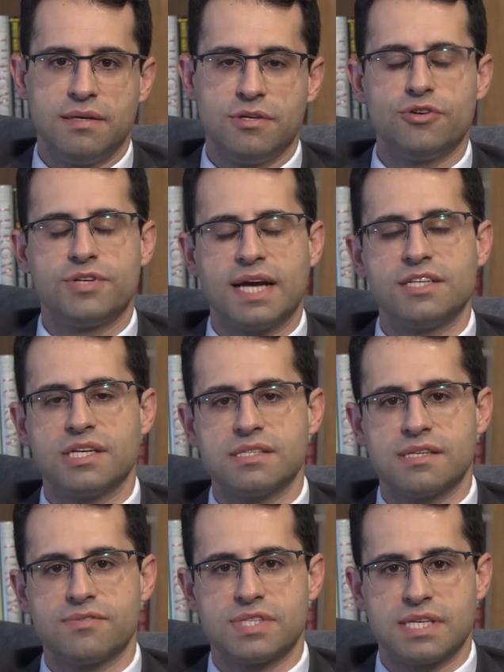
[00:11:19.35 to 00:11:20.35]
Your
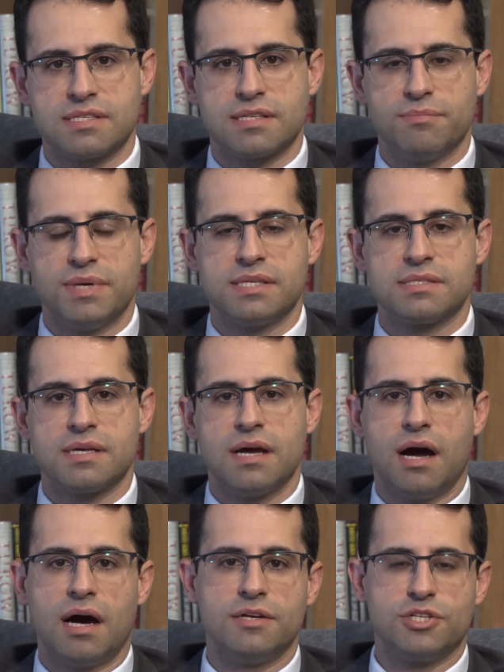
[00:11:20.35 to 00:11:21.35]
digestive system is
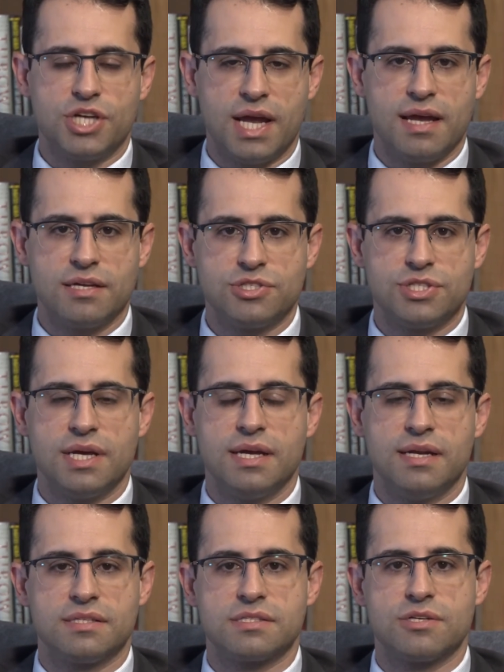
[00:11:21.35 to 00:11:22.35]
unchanged in
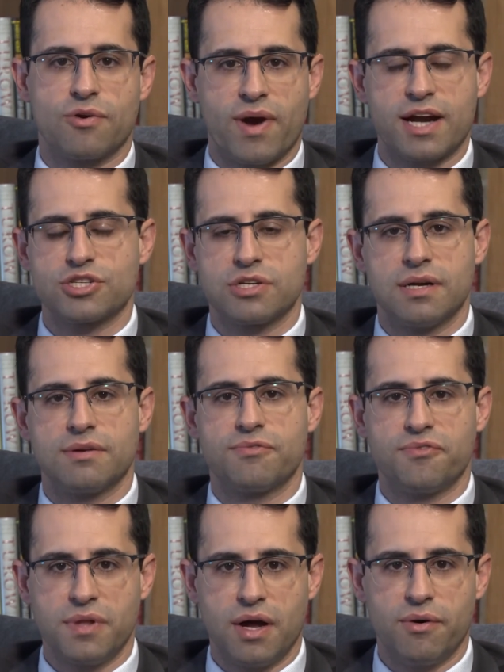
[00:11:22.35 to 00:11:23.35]
its direction and
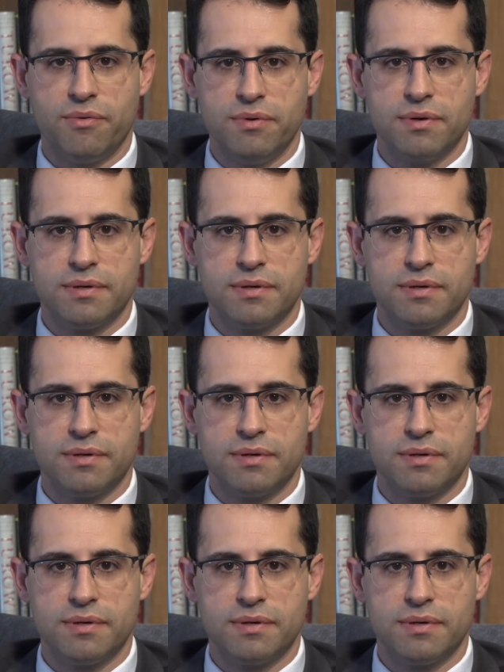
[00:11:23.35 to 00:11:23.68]
flow.